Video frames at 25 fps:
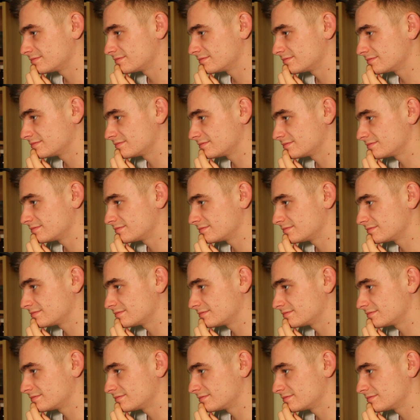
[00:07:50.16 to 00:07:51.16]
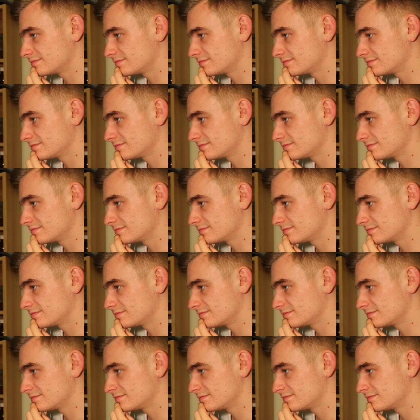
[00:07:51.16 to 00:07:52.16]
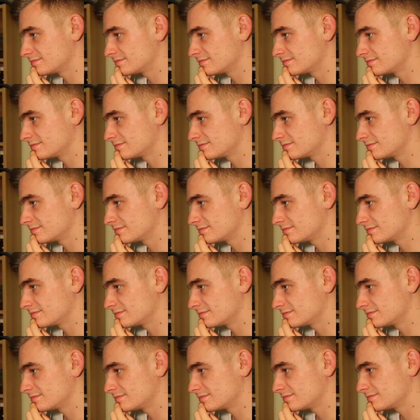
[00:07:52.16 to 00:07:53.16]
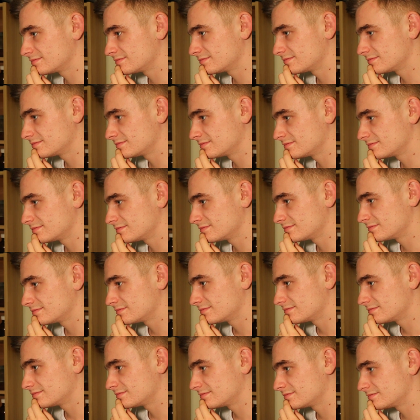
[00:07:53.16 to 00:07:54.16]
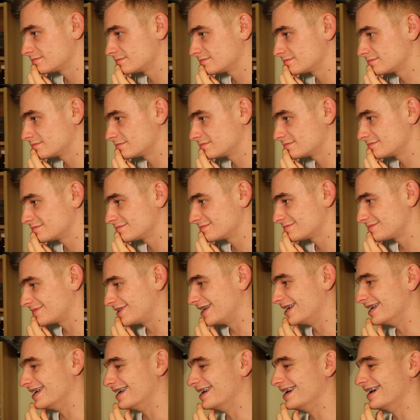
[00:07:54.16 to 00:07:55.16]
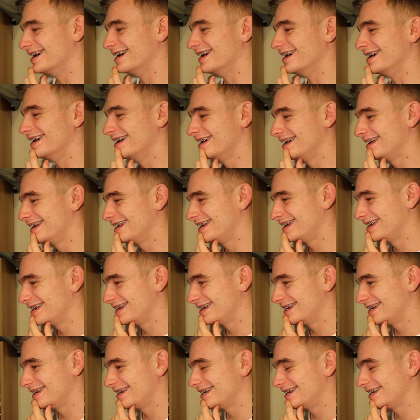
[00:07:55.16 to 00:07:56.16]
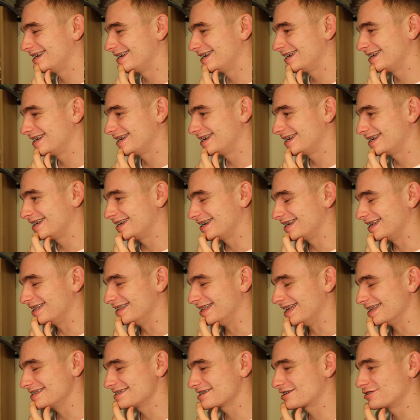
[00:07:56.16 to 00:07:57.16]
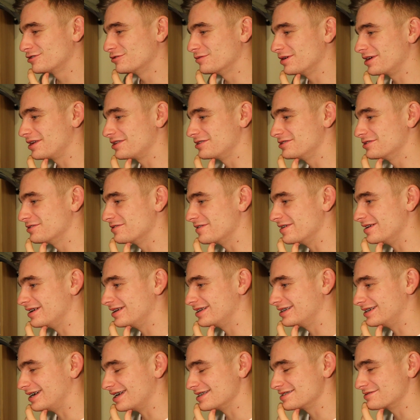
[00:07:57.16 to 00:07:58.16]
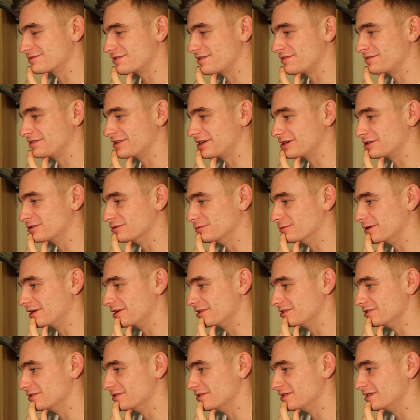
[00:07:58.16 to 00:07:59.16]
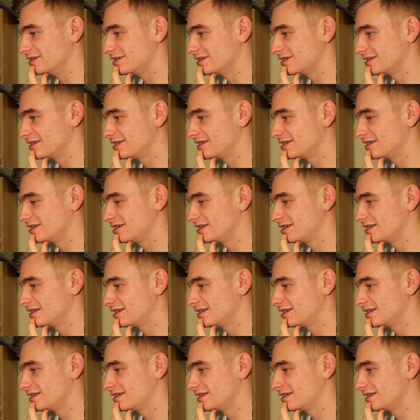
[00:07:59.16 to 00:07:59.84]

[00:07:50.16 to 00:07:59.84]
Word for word: Yeah, hold it right about here. All right. Oh, yeah. Win the sugar bowl. What? Hand me 3 of the pink ones, the sweet and low. That's a cool way to do it. That's definitely a cool way to do it. Equal or sweet and low?